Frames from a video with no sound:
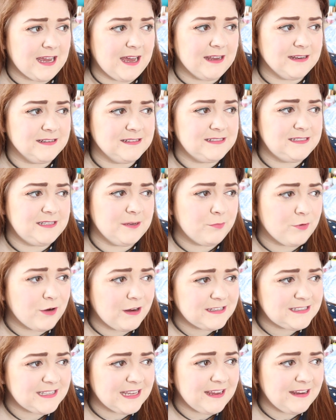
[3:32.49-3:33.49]
and
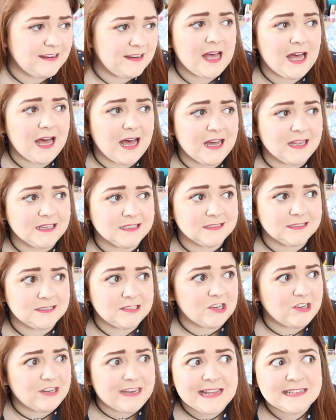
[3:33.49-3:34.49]
depressing and
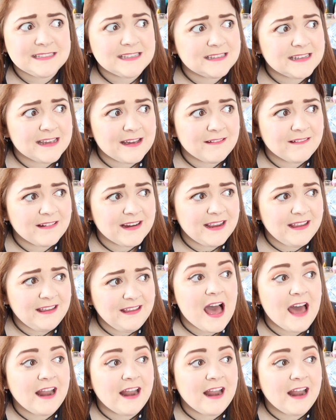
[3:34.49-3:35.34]
unnecessary.